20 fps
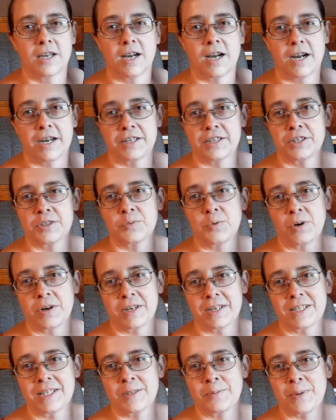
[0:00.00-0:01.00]
I just wanted
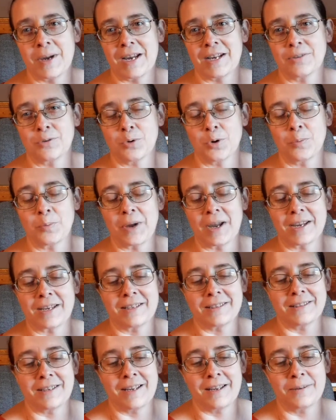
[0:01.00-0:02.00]
to smack Lord
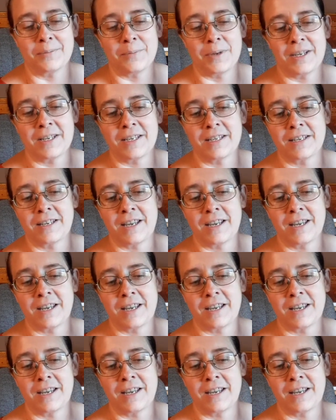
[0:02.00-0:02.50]
Mackin and eh, Maccon,